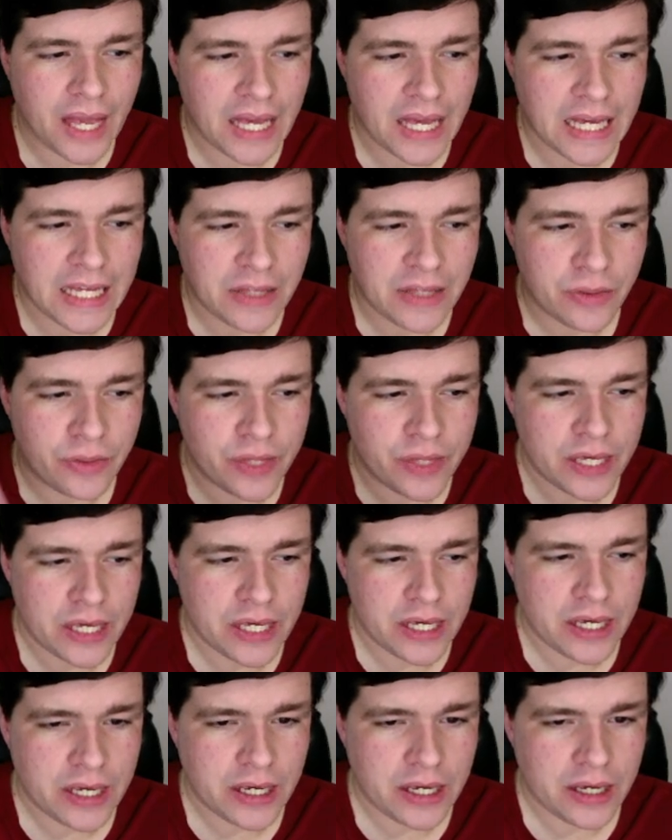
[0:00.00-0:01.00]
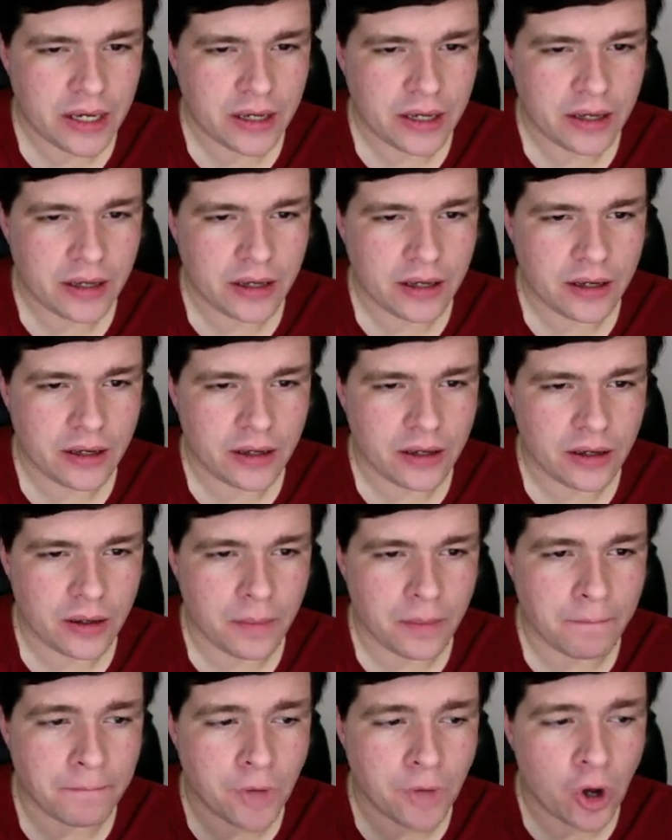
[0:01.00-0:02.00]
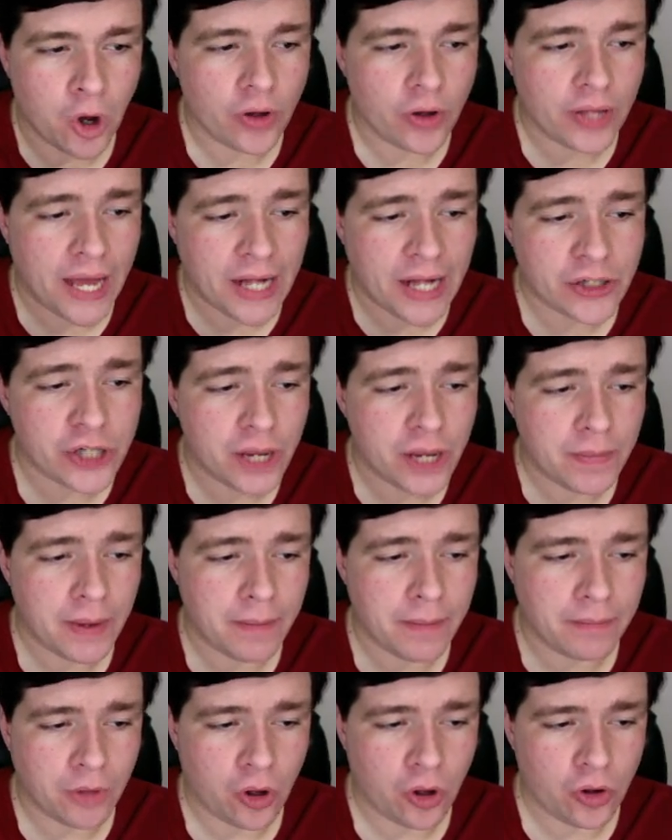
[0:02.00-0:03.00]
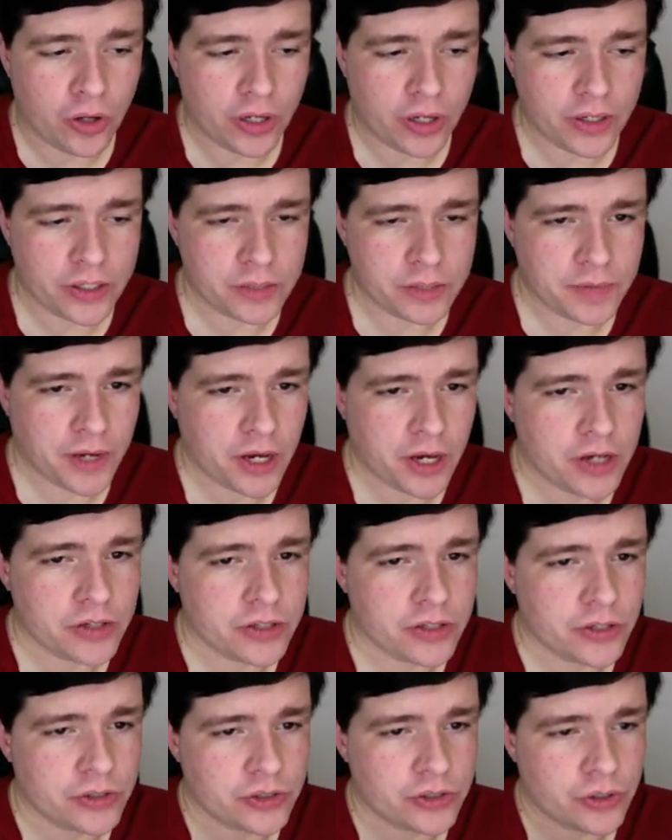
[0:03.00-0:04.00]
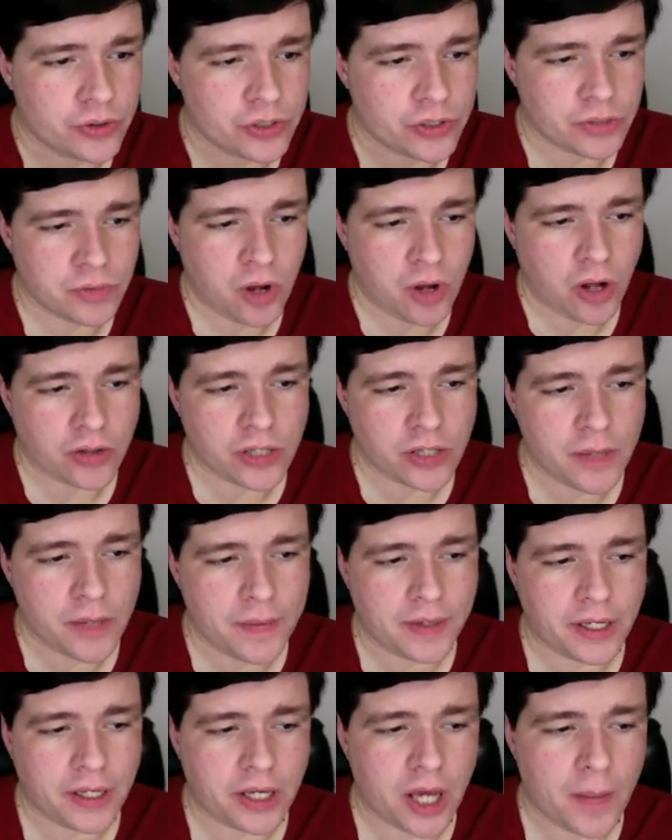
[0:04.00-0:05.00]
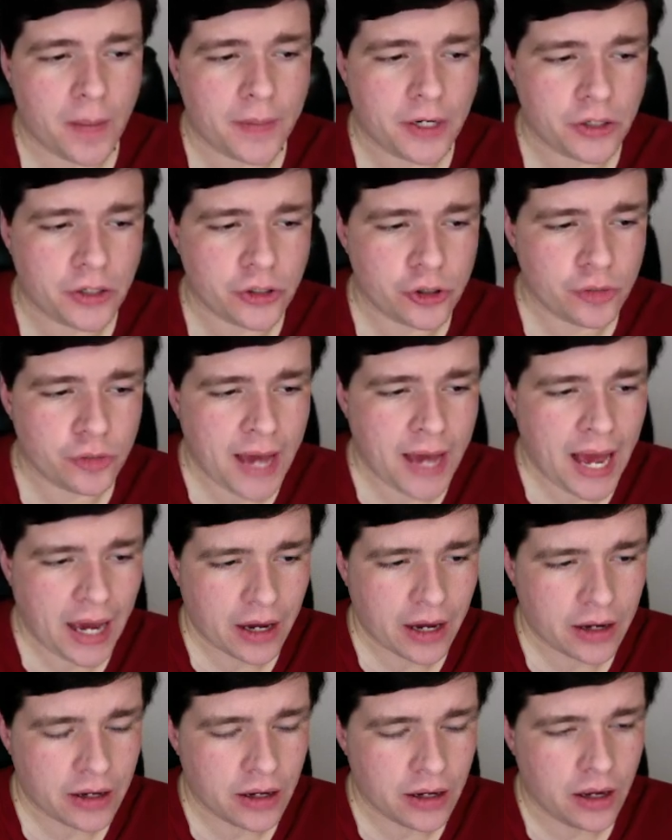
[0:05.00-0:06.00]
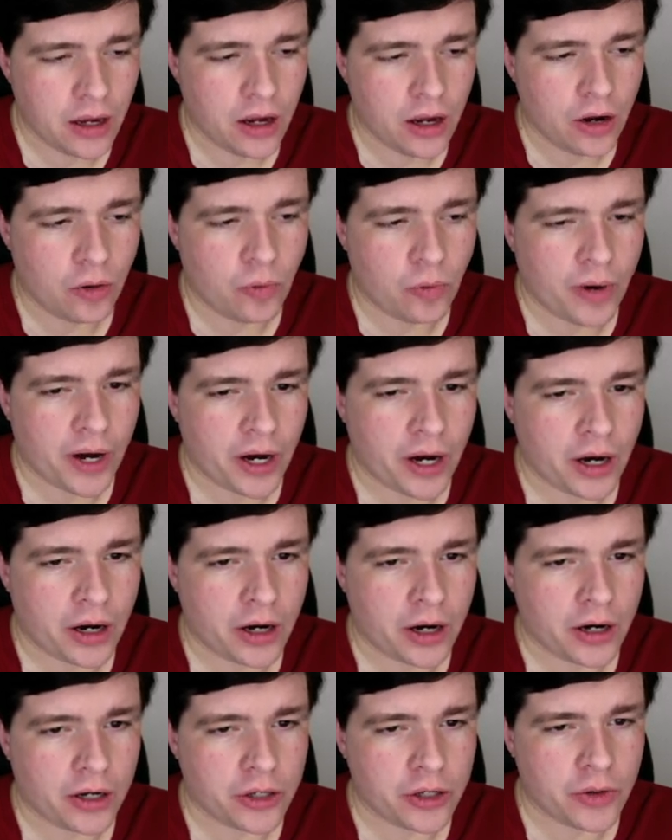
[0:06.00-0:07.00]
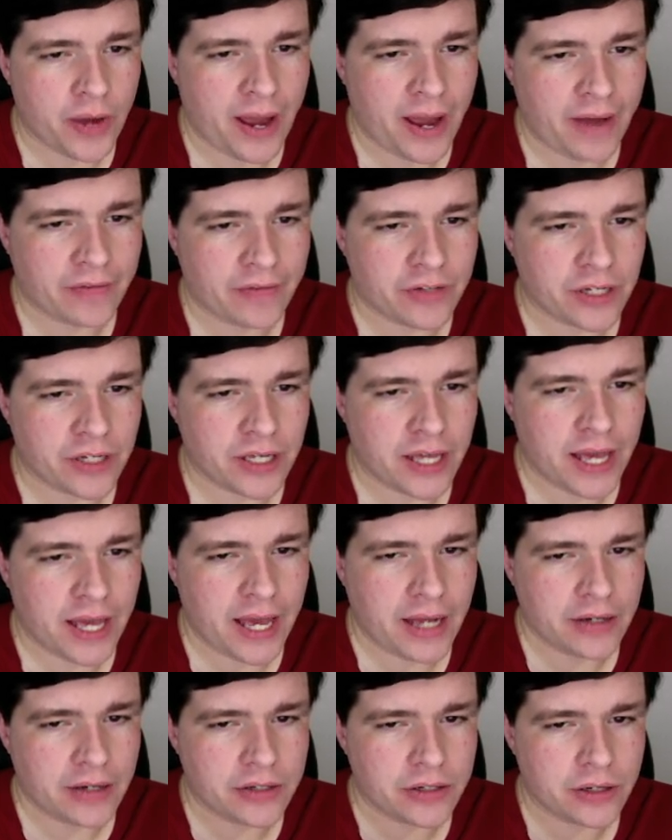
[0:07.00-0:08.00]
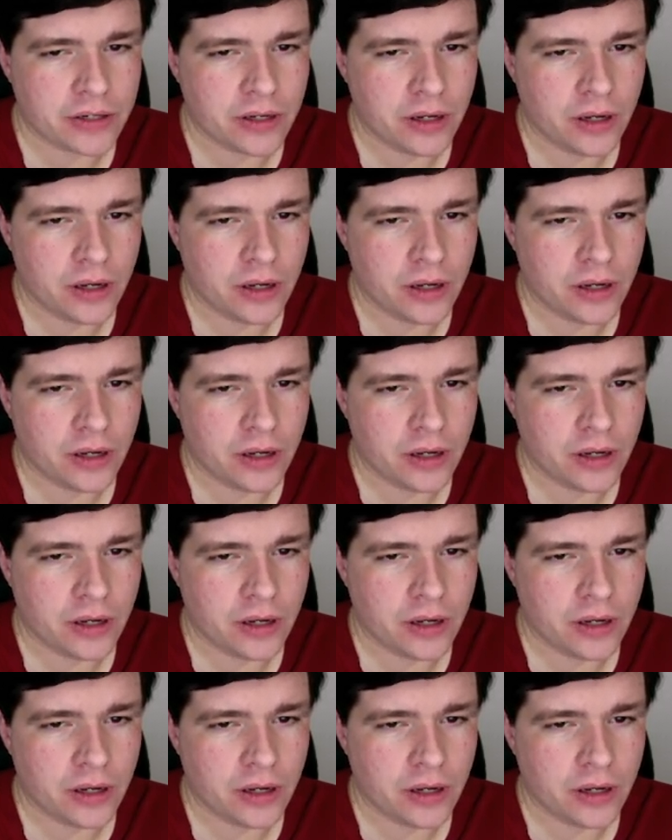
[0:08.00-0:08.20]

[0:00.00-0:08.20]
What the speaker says: The HMM Mulgas, because they're so small, typically come in a 2-pack where you have to get